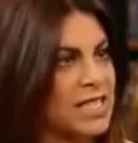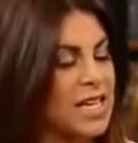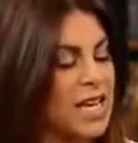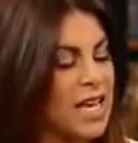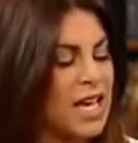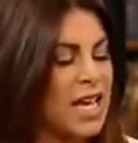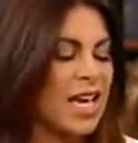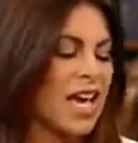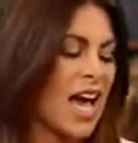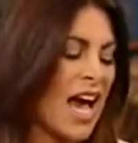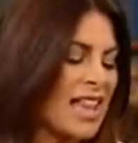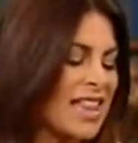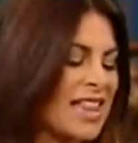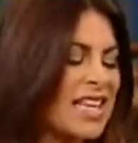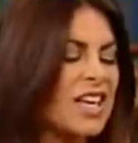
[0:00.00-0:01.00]
Because
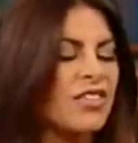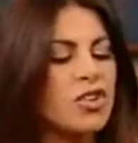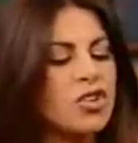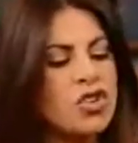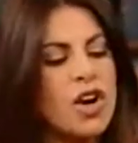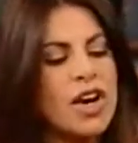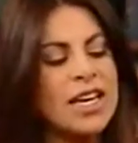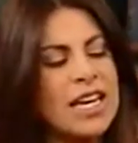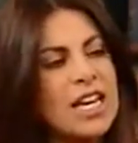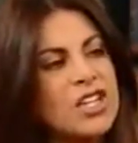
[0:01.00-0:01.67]
I think if you train